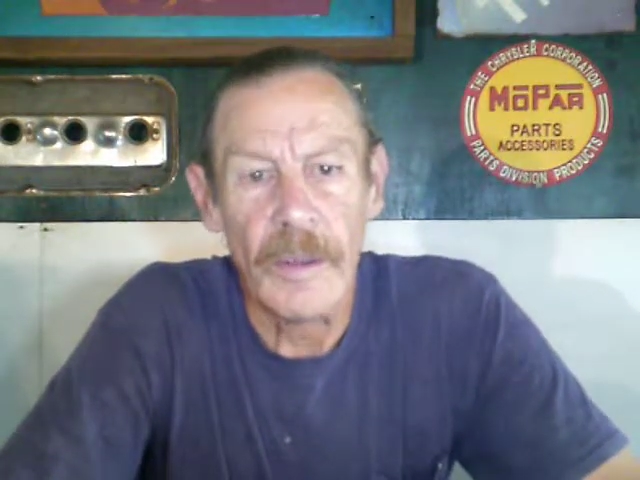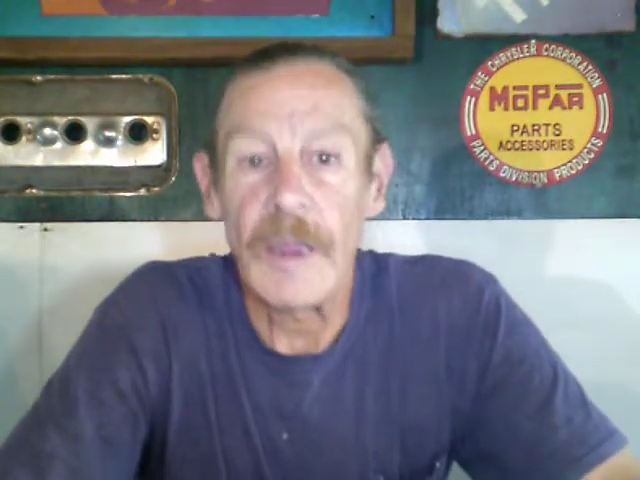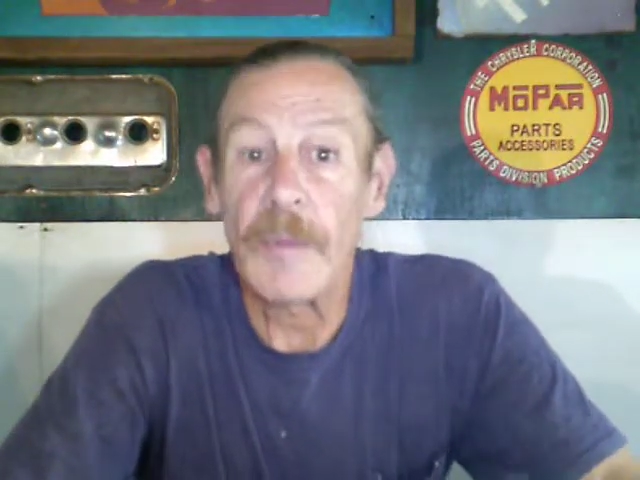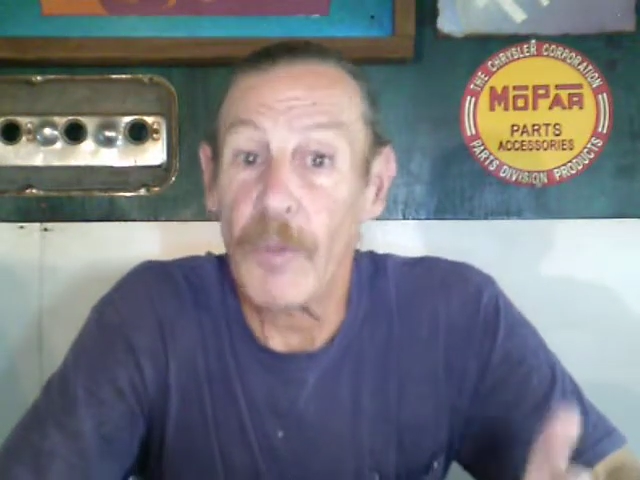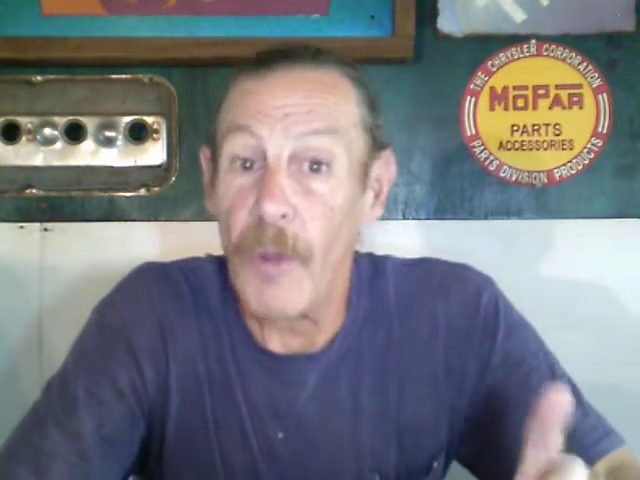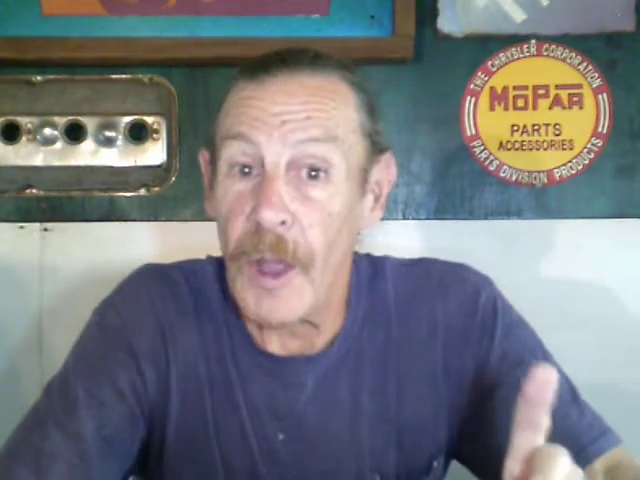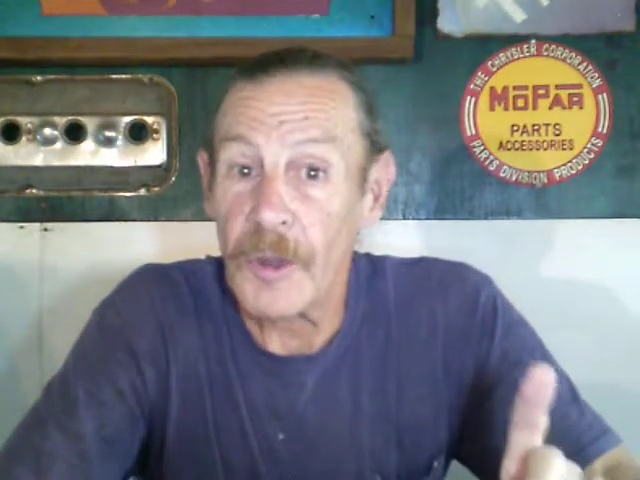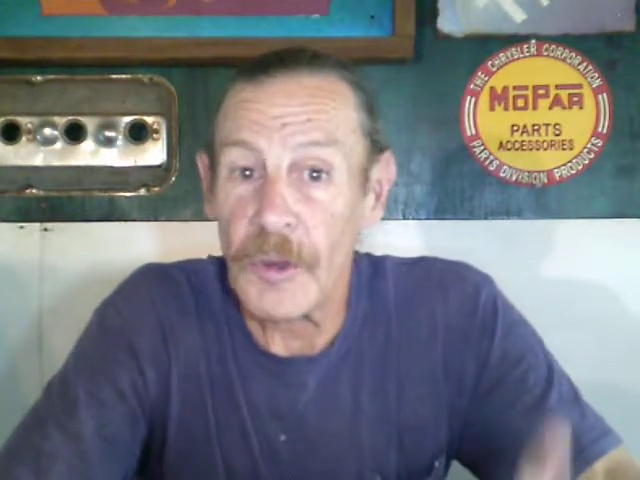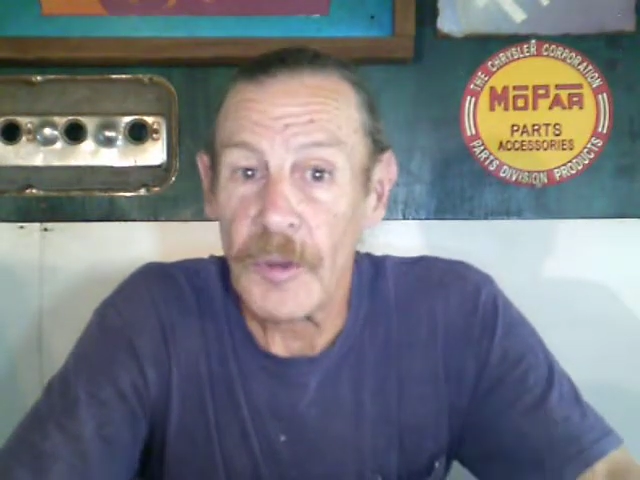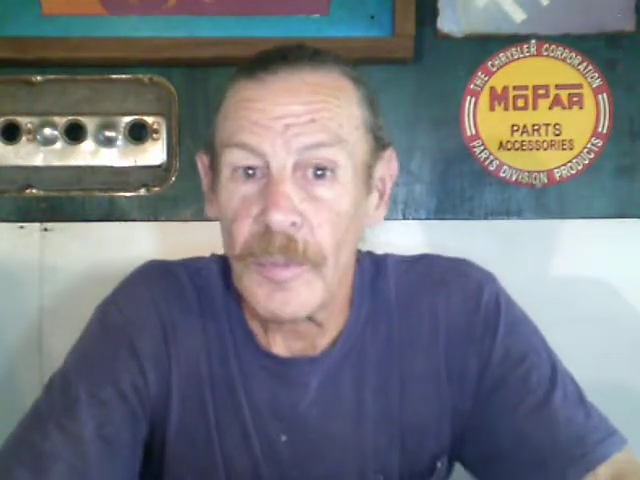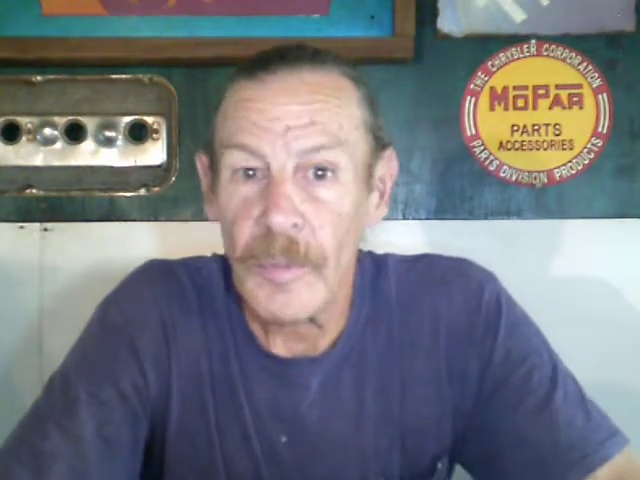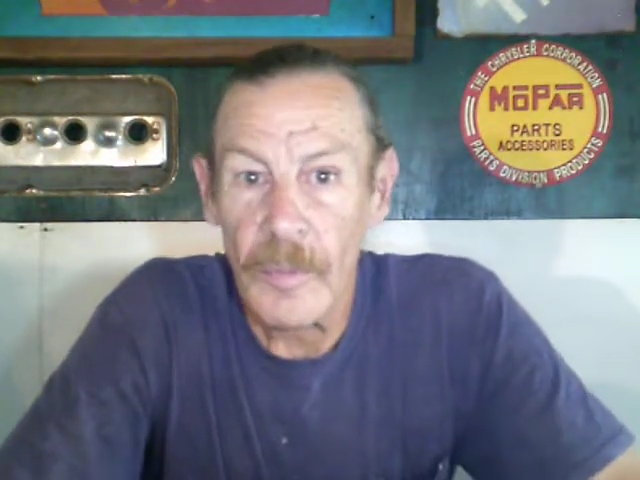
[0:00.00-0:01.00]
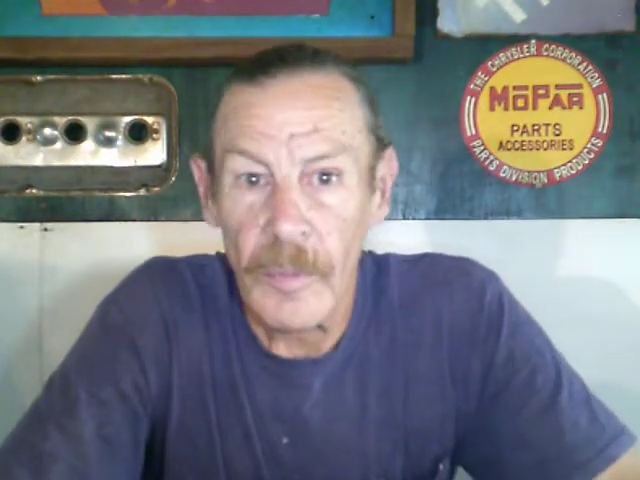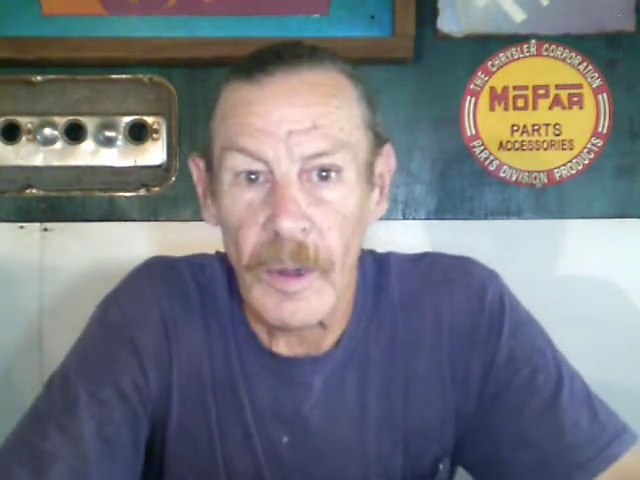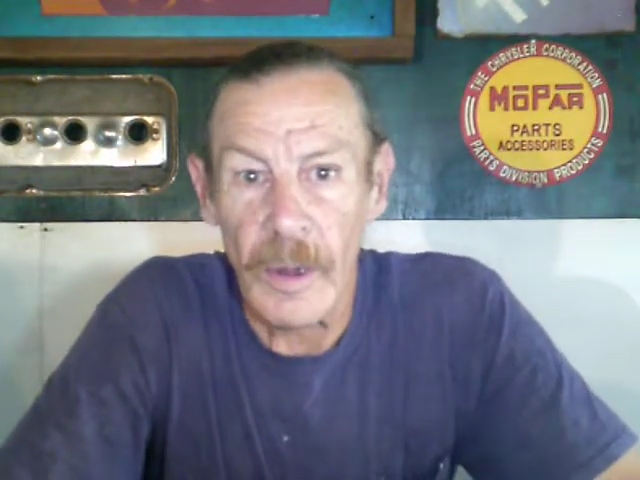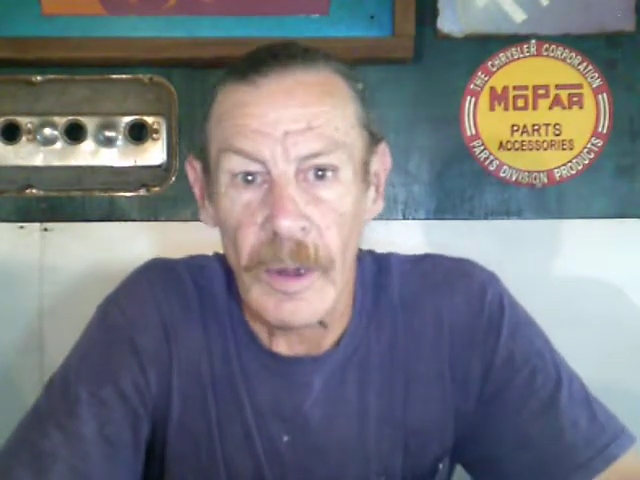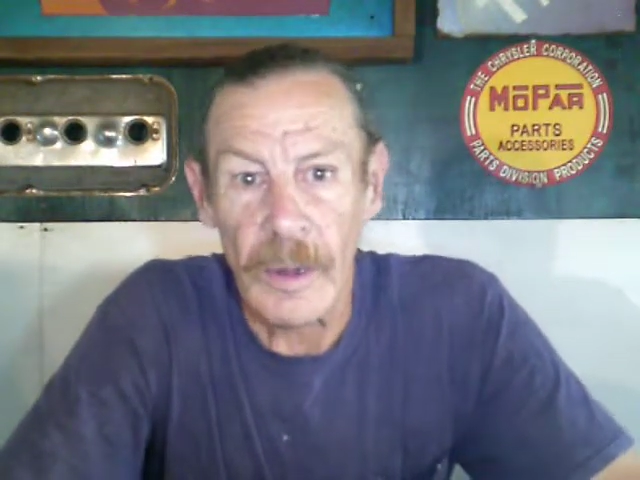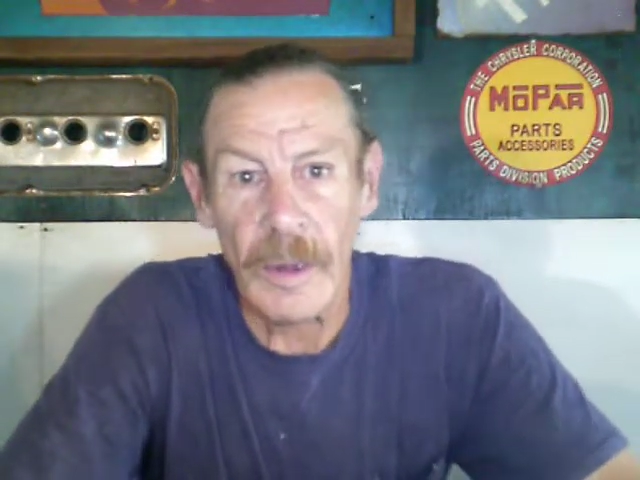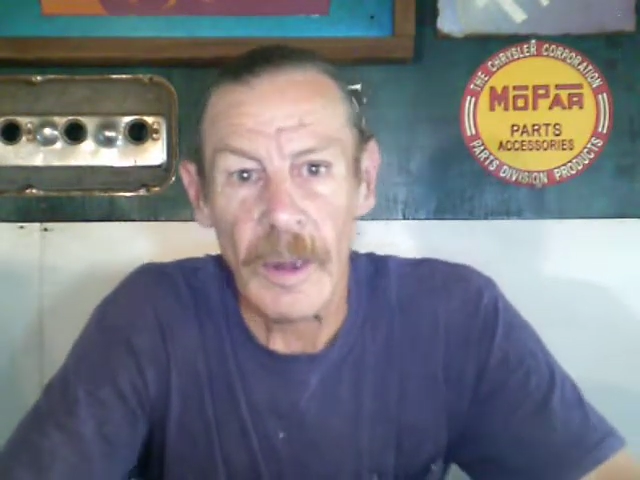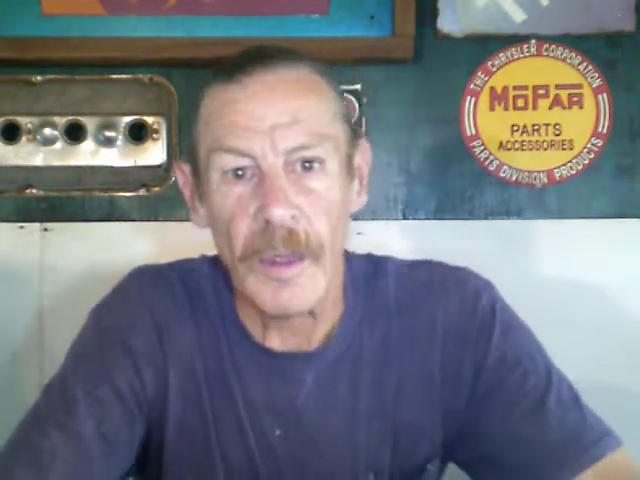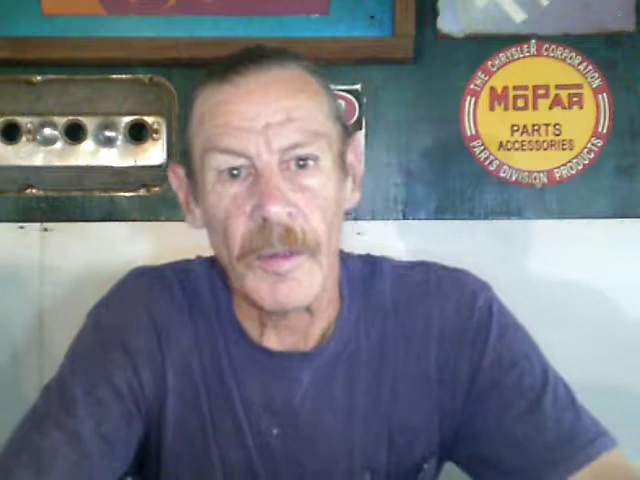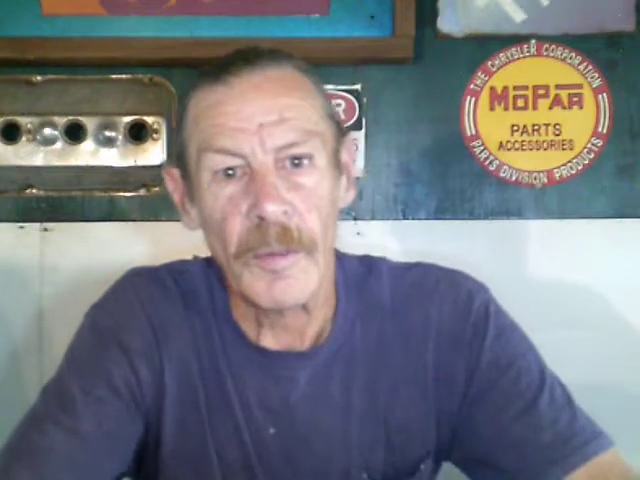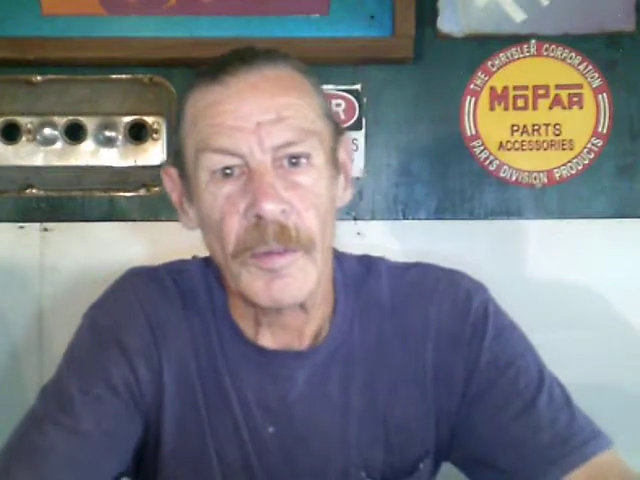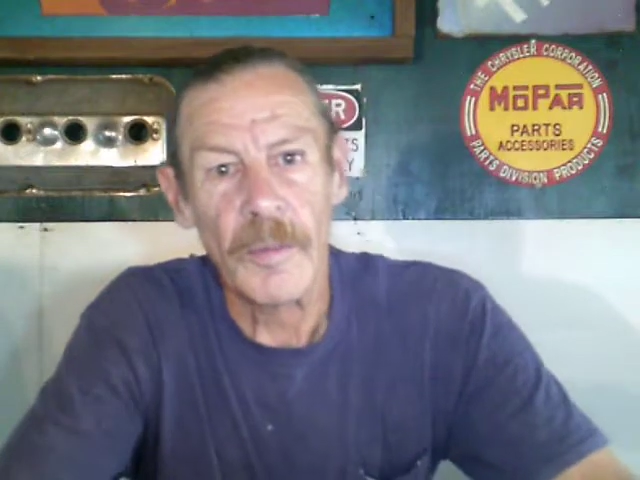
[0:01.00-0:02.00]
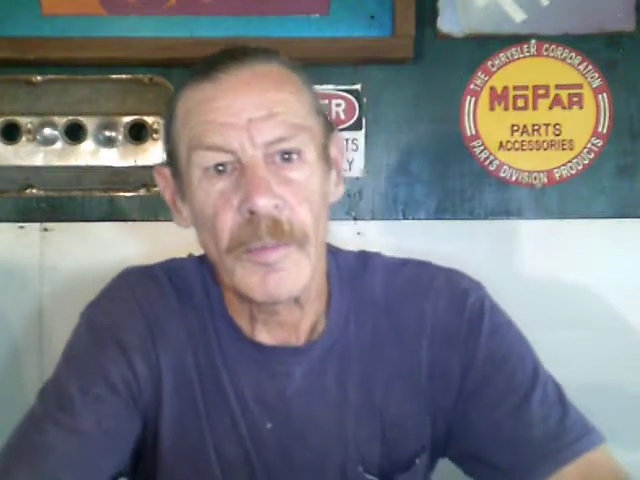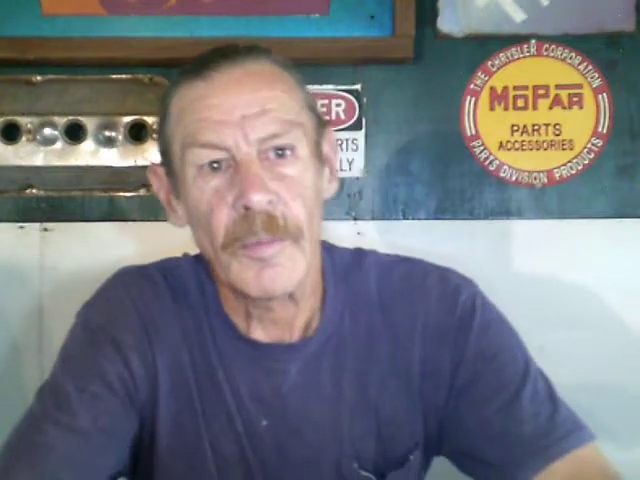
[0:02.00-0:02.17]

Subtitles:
keep watching, and